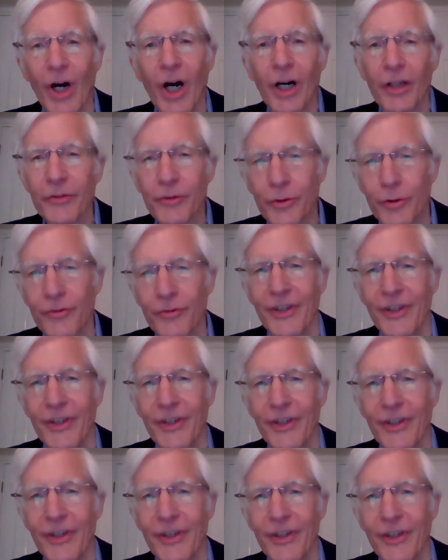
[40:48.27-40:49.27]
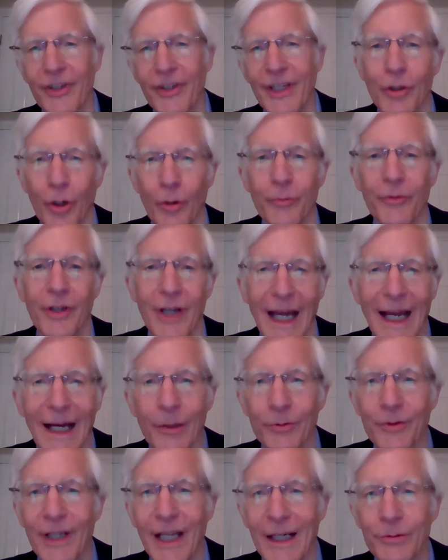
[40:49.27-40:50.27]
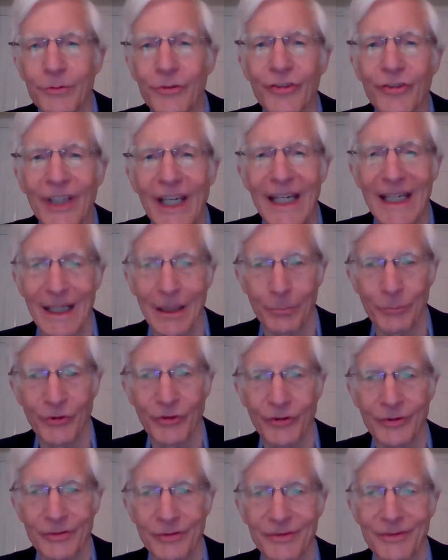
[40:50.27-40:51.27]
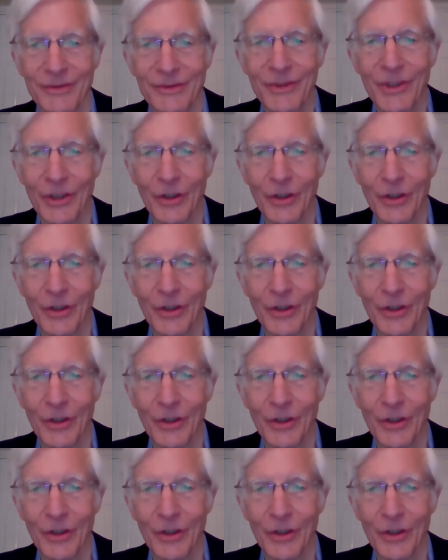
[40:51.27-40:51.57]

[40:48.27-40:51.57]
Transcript: other than, the out and out scams,